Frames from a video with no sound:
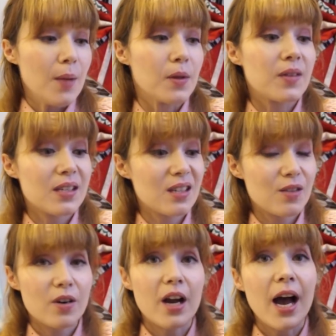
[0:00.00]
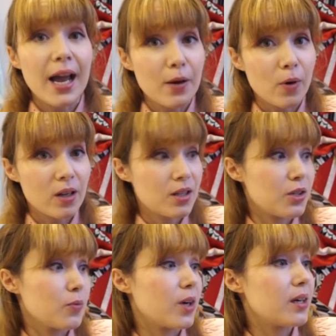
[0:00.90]
Now this is a very high
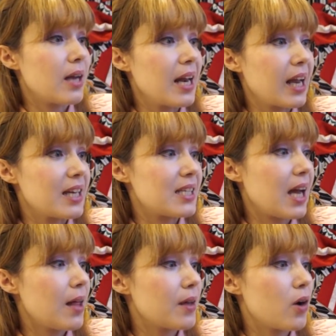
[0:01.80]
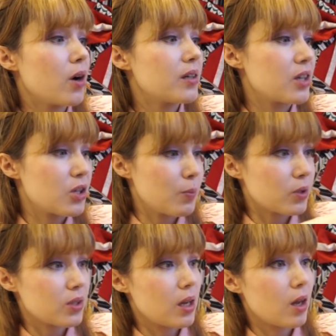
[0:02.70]
quality one, and I can tell that she
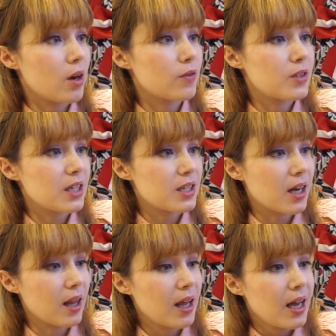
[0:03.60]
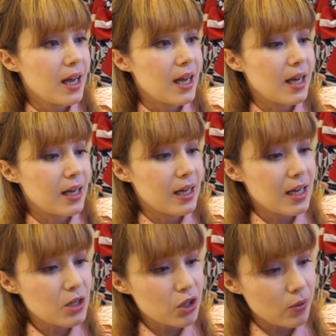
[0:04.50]
puts a lot of detail
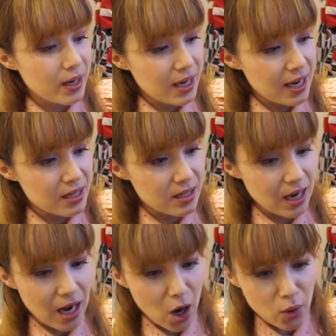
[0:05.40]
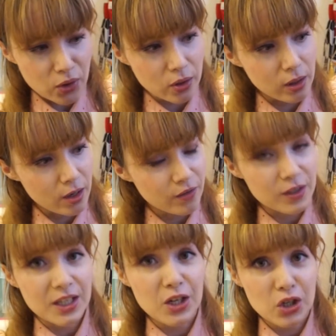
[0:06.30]
into it, and also a lot of
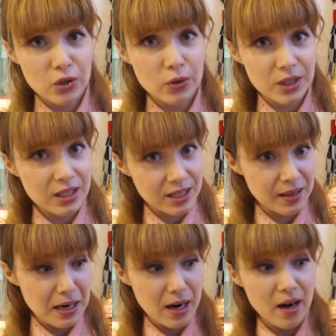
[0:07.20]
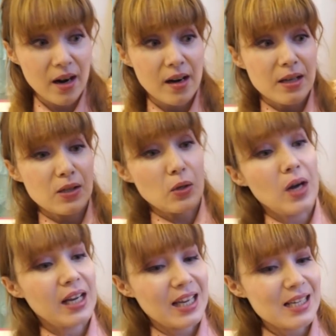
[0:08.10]
attention to detail there. So
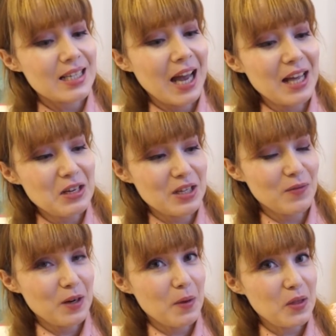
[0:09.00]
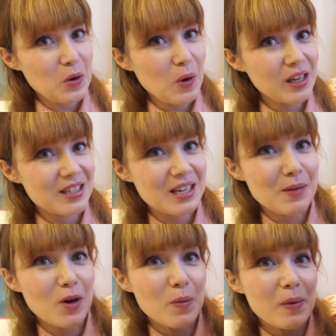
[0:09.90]
I can tell you something about the quality in a
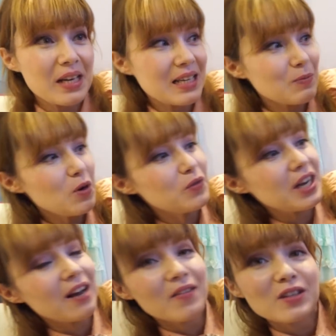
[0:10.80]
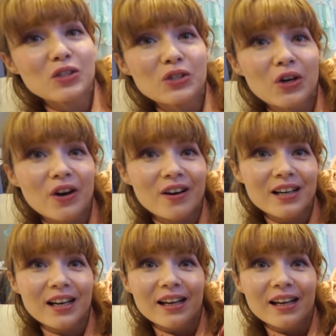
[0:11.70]
moment, but let's move down this skirt.